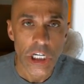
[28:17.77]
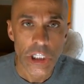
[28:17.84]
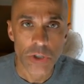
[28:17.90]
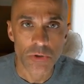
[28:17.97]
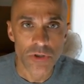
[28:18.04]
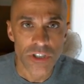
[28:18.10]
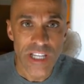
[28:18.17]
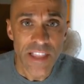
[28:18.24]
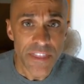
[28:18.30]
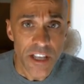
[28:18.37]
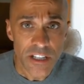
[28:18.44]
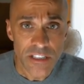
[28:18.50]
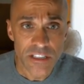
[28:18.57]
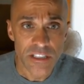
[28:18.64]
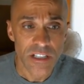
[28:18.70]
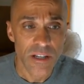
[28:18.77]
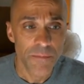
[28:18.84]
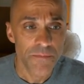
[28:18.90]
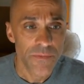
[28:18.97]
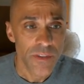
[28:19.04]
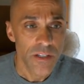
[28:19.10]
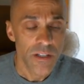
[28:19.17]
You send us
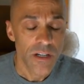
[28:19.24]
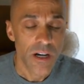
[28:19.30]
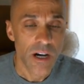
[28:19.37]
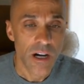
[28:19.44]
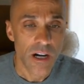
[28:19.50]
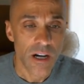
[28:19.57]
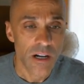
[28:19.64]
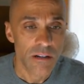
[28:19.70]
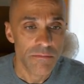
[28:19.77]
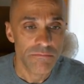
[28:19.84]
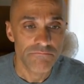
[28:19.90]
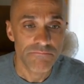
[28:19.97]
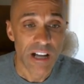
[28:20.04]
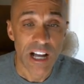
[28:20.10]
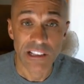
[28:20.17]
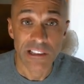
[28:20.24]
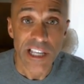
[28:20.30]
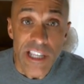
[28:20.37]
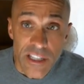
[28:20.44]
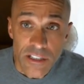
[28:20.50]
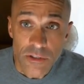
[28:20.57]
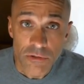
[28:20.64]
a
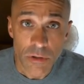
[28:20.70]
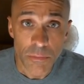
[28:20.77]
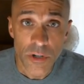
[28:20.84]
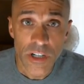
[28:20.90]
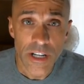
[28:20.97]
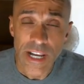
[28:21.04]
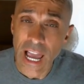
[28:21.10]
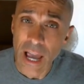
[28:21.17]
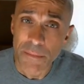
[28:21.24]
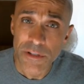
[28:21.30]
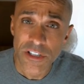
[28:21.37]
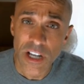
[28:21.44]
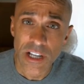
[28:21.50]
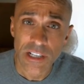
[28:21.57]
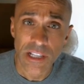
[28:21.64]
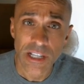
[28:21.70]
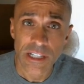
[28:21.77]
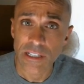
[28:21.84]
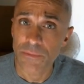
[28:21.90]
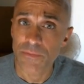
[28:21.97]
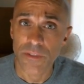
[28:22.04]
link to a book on Amazon, like